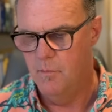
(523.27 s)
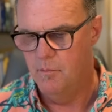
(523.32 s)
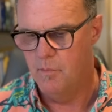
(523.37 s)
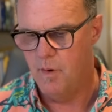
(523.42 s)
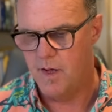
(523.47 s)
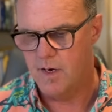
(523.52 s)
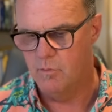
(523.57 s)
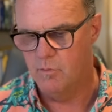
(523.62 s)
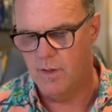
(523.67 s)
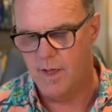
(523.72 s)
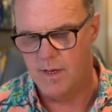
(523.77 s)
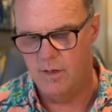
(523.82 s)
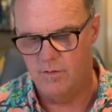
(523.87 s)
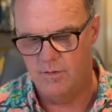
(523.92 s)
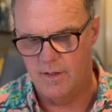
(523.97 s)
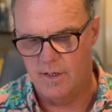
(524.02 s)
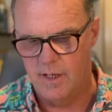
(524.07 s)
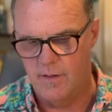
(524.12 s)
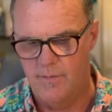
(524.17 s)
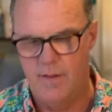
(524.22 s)
bottom line is
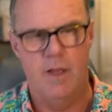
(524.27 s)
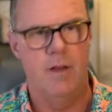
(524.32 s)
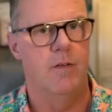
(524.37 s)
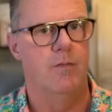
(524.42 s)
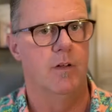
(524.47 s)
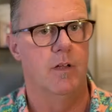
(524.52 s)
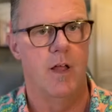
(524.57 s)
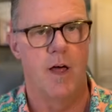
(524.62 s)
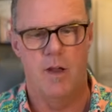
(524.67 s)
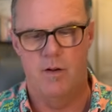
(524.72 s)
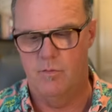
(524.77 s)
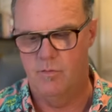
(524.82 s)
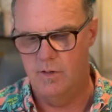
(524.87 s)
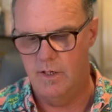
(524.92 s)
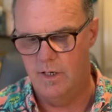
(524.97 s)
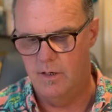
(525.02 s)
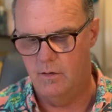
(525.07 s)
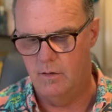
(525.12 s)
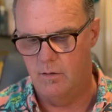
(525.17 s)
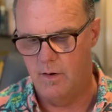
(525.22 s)
they, get, they have a lot of
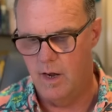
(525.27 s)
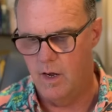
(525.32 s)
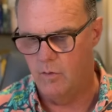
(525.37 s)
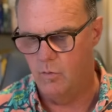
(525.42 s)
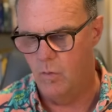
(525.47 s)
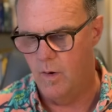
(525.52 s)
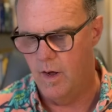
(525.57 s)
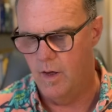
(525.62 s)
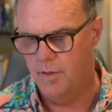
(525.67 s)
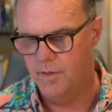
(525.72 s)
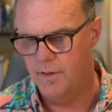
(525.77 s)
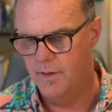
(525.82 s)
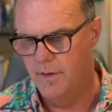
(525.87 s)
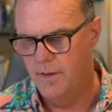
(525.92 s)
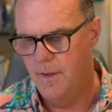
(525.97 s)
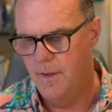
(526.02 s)
in-ground wealth